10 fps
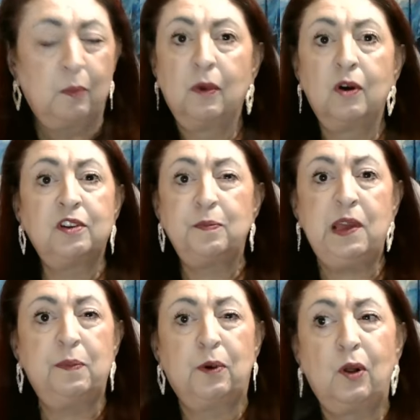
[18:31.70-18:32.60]
Most
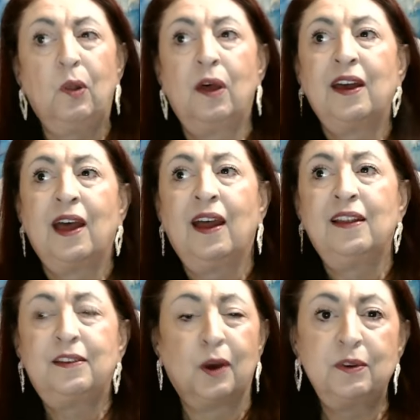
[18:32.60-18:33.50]
people
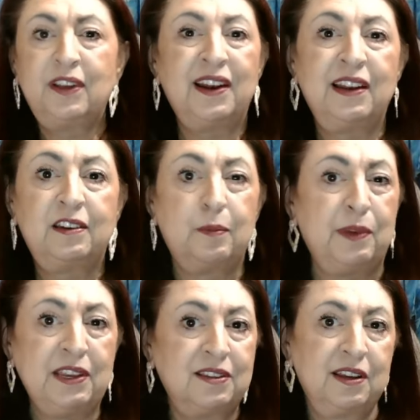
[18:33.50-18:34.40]
don't get into
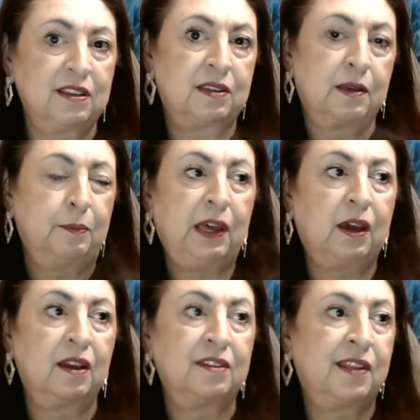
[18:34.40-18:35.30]
business
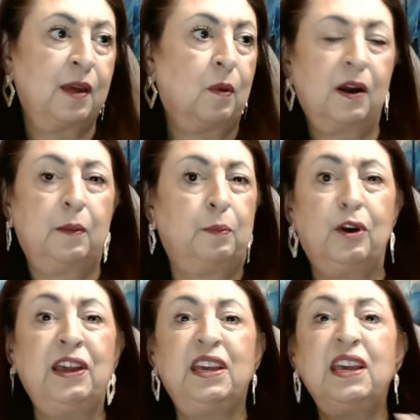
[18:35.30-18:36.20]
because they want to
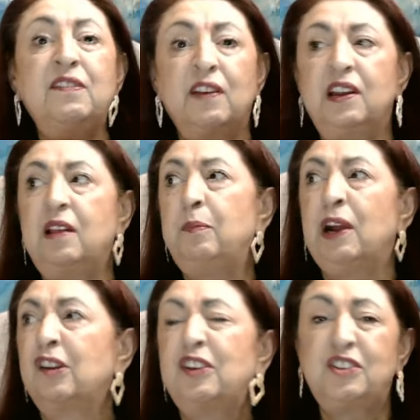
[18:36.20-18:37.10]
break even and
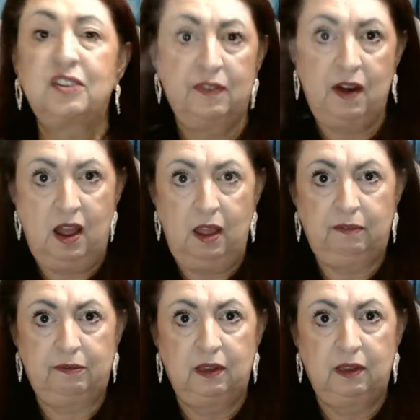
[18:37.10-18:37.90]
barely survive.